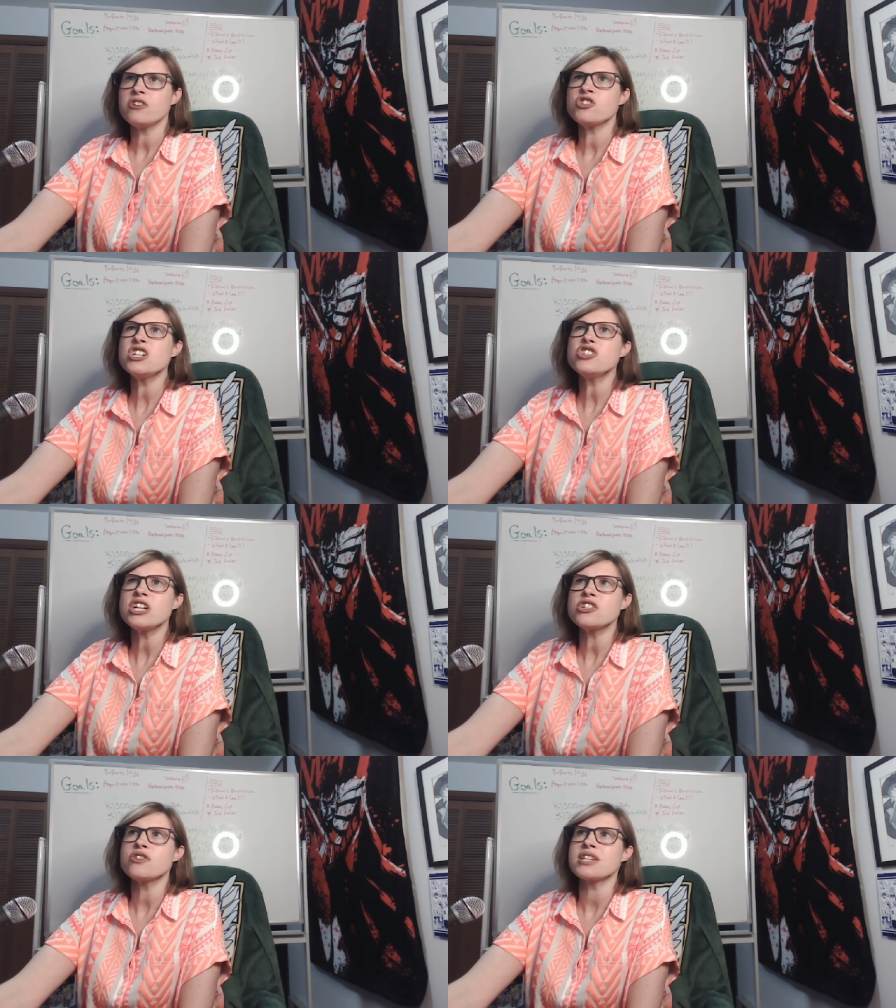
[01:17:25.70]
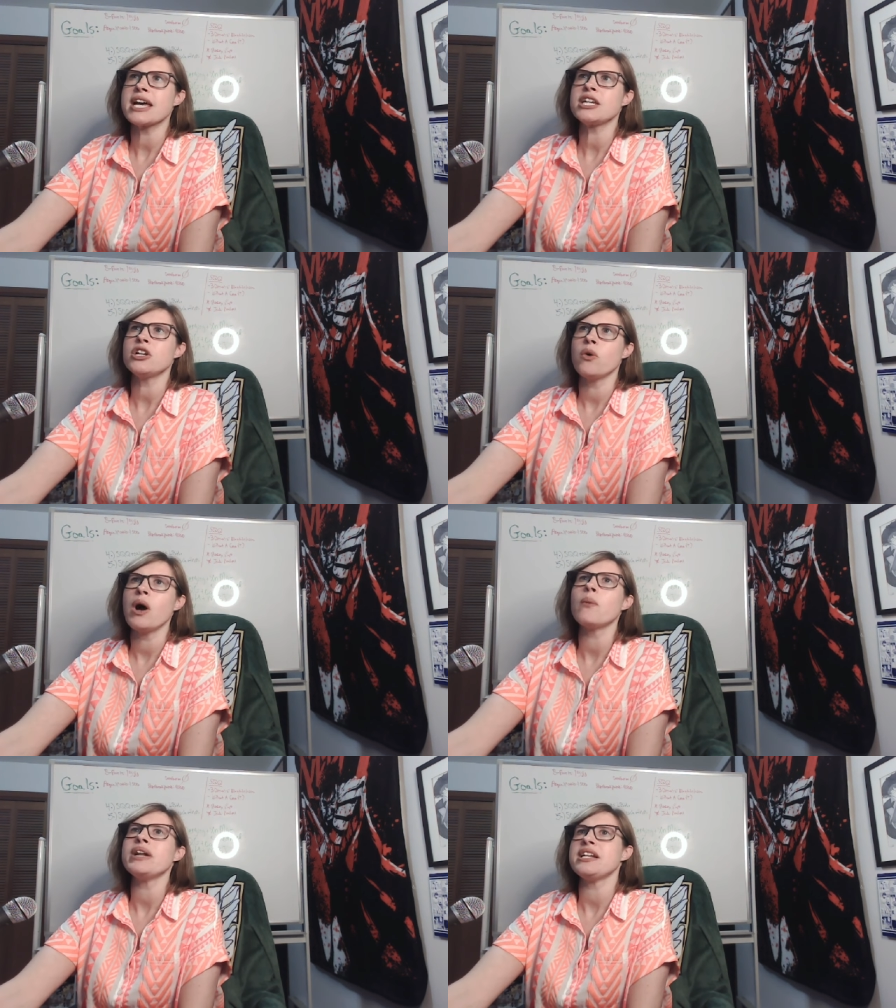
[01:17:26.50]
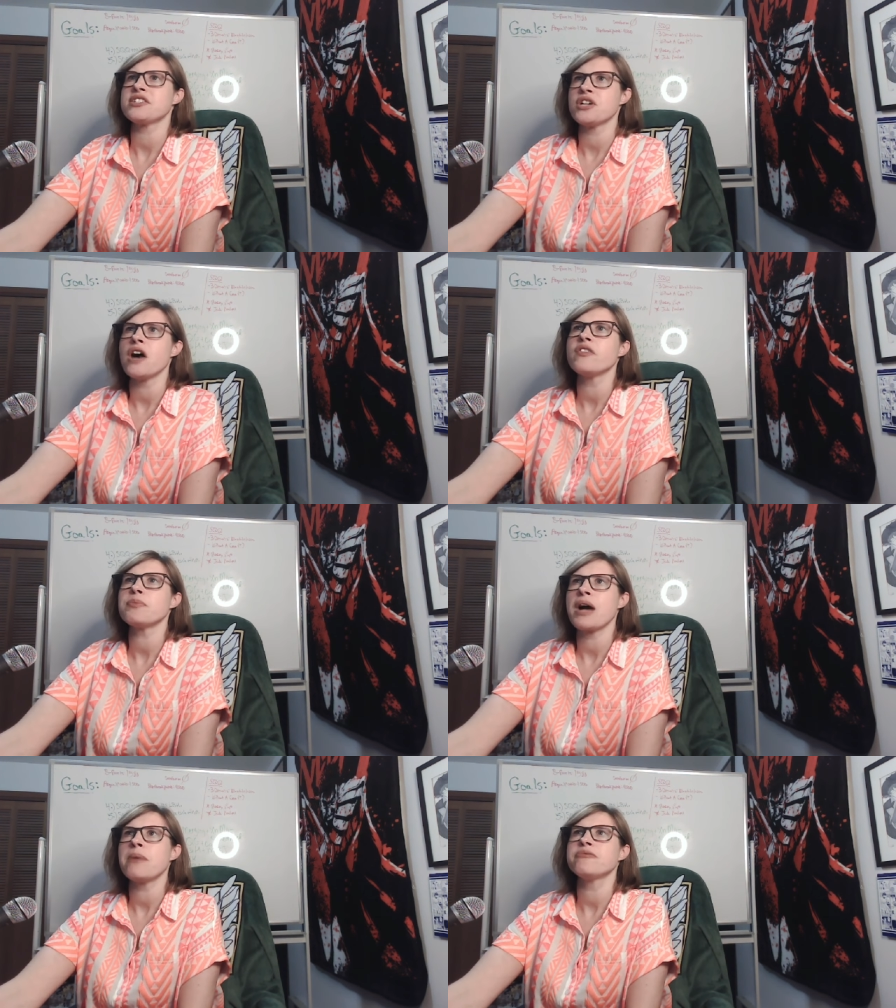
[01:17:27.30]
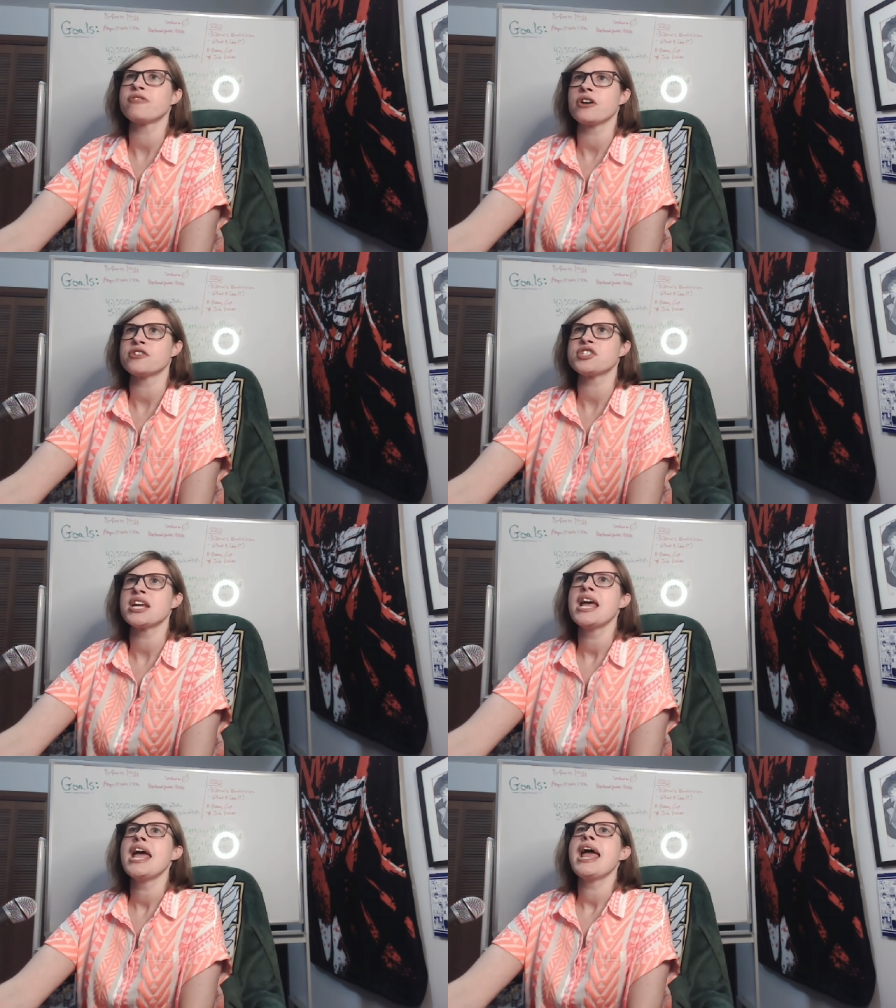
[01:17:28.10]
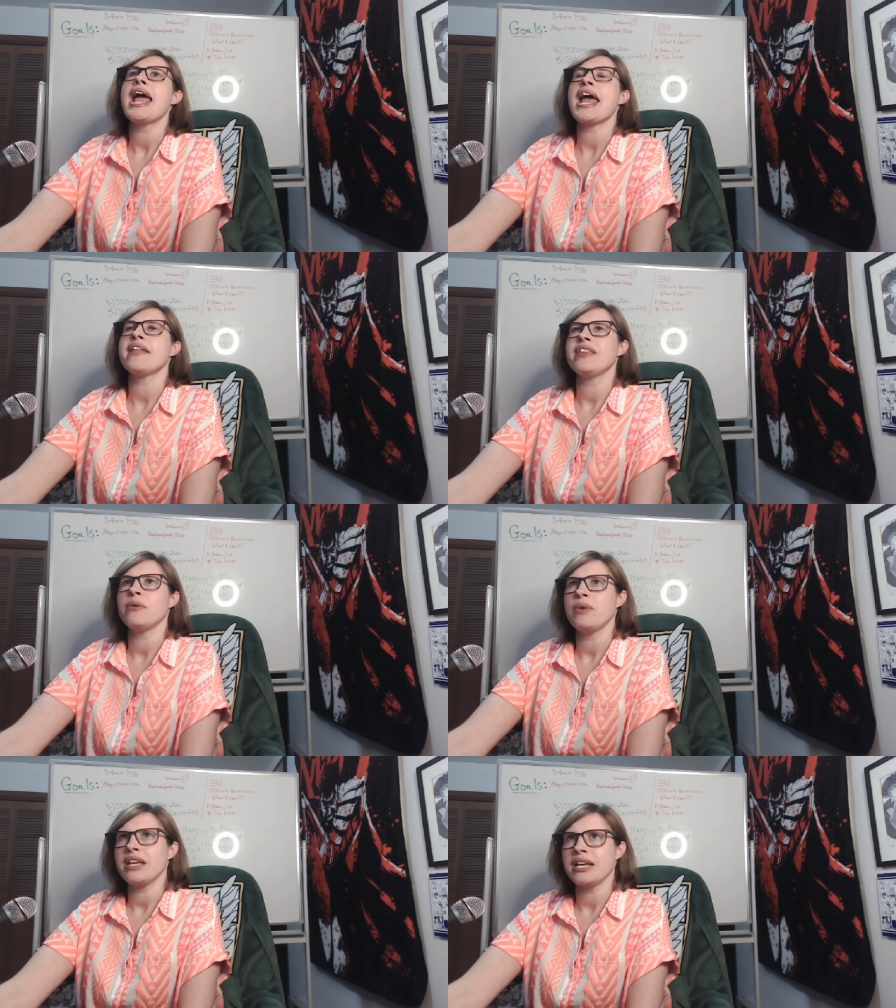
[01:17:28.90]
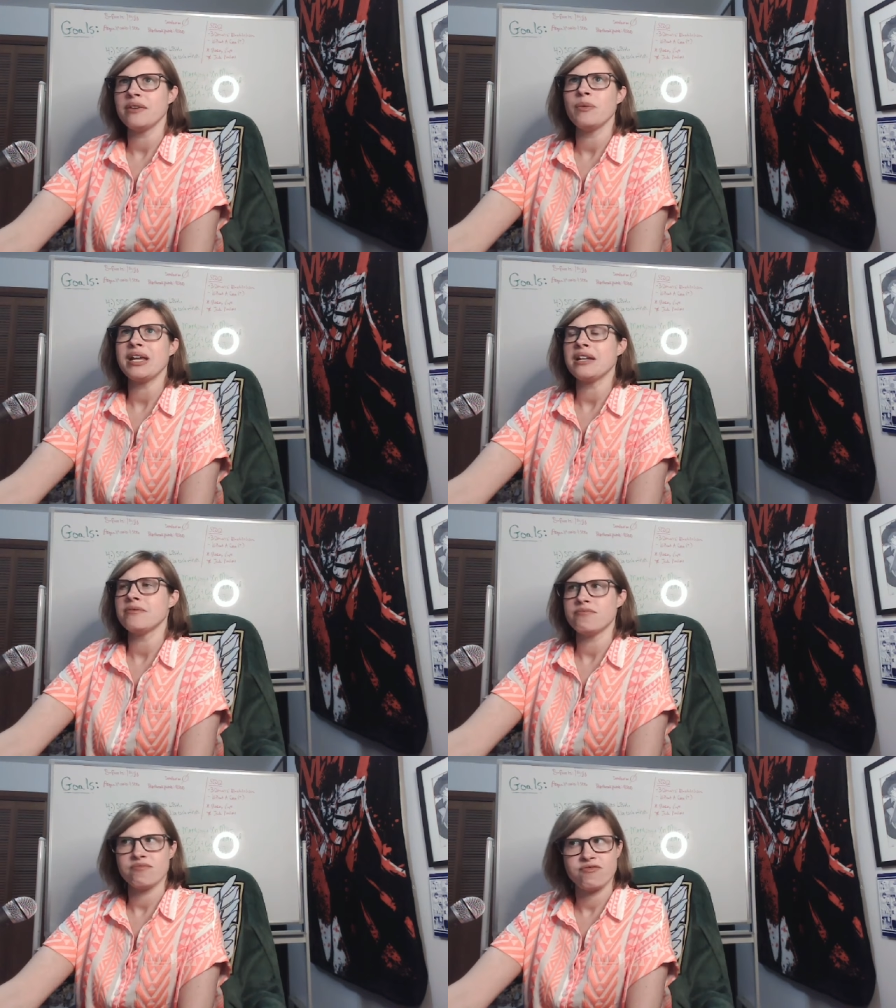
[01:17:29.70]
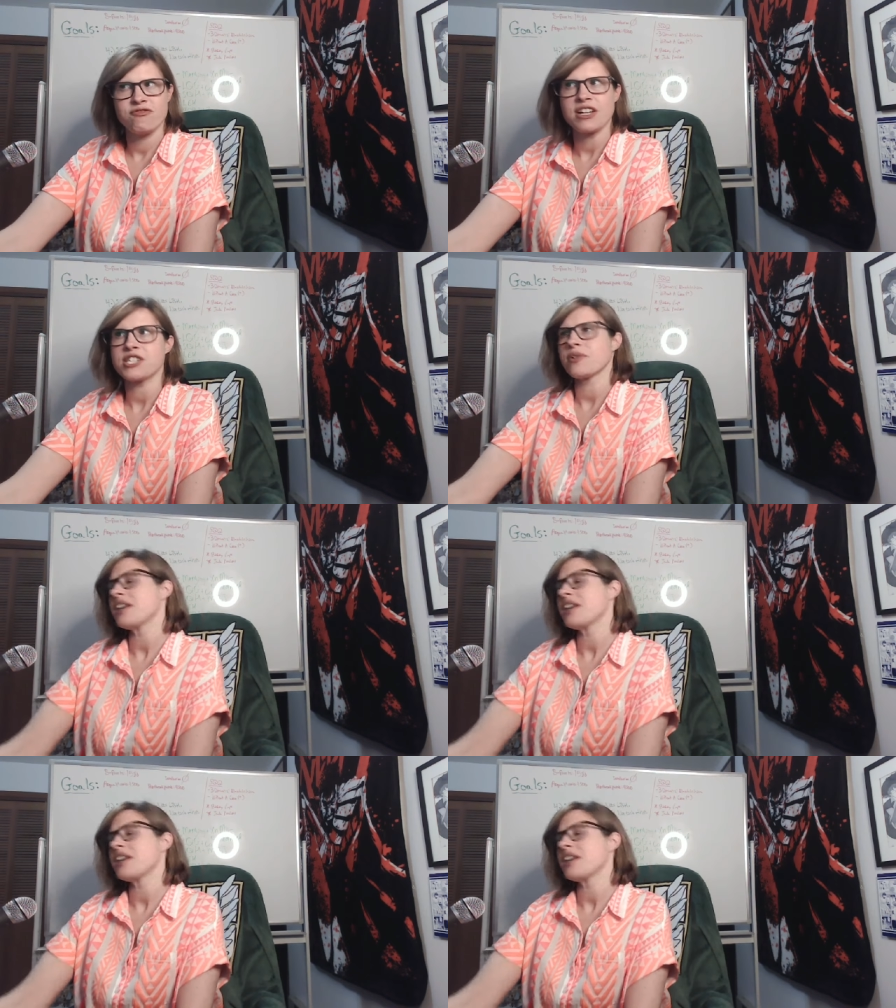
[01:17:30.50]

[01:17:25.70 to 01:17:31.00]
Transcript: Shen Qingqiu's like you know what we need to solve the problem first and then we can we can fix the